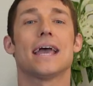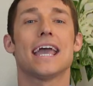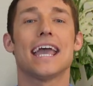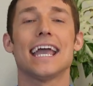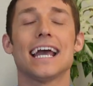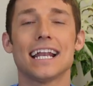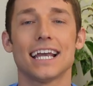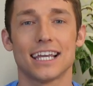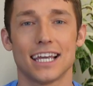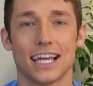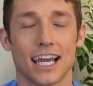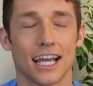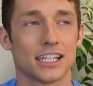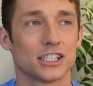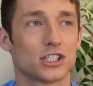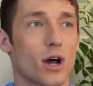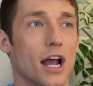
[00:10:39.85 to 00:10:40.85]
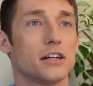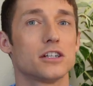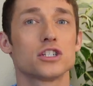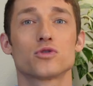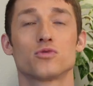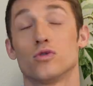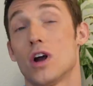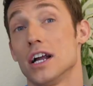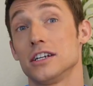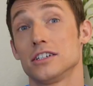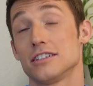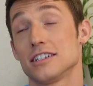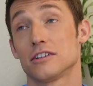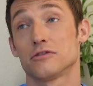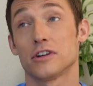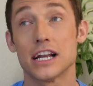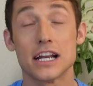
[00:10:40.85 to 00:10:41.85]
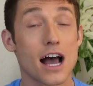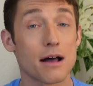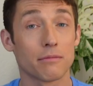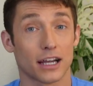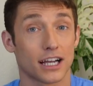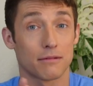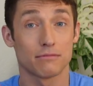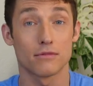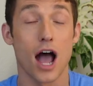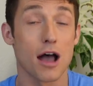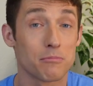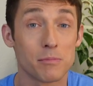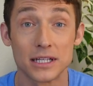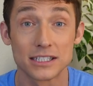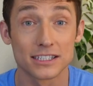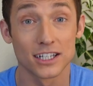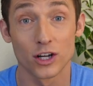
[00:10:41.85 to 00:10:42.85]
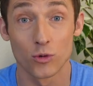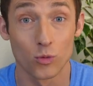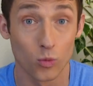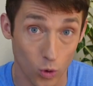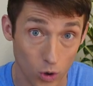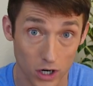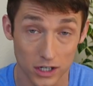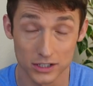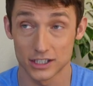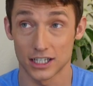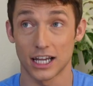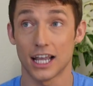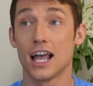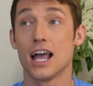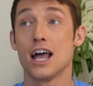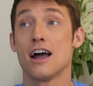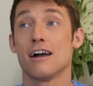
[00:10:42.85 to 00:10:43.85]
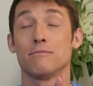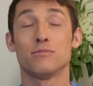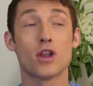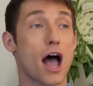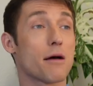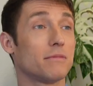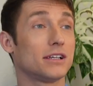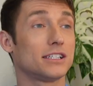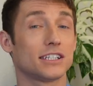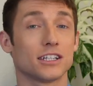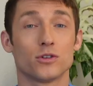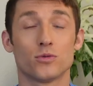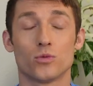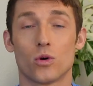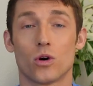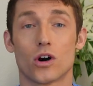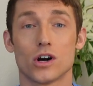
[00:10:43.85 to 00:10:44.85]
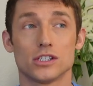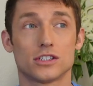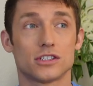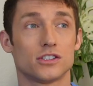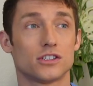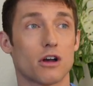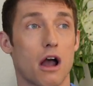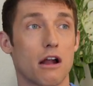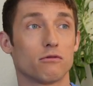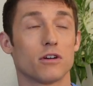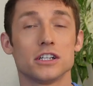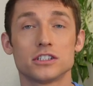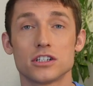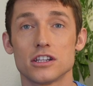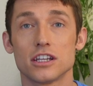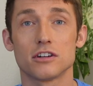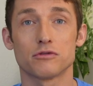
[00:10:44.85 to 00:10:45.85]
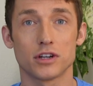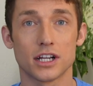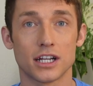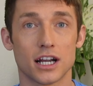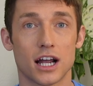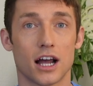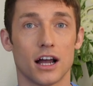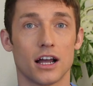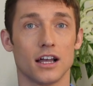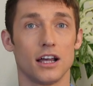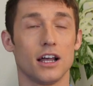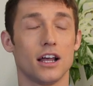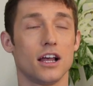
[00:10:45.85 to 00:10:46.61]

panicking. And so I just run to the arena. I'm like, I'm not missing awards, like not missing awards. And so I run to the arena.